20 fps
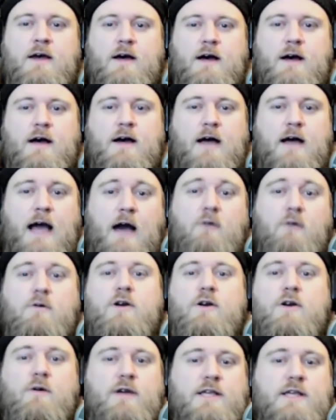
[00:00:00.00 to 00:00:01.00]
Uh, how we're
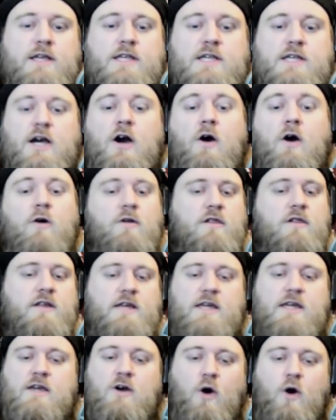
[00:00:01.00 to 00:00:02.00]
going to
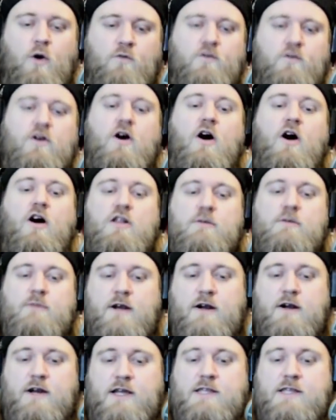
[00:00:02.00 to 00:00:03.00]
totally overhaul
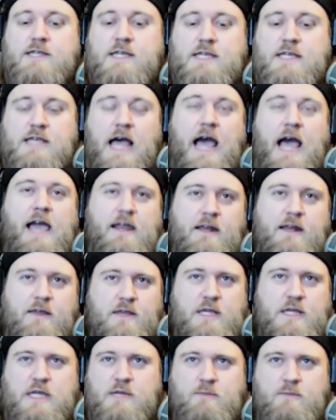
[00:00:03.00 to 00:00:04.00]
American society.
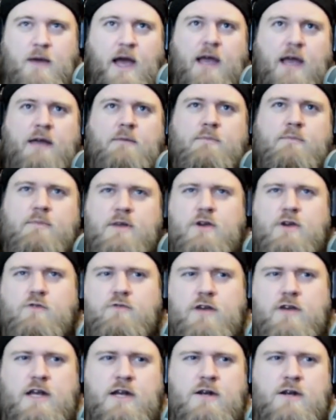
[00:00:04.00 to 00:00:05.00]
This is my
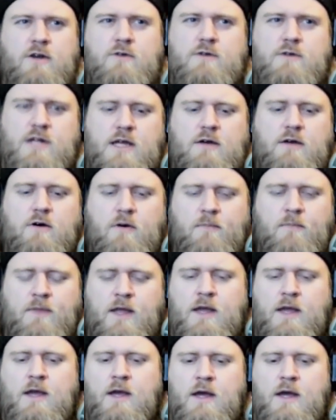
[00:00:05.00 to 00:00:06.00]
Green New Deal.
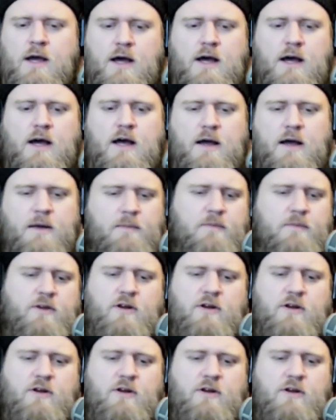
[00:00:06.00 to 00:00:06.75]
Uh, you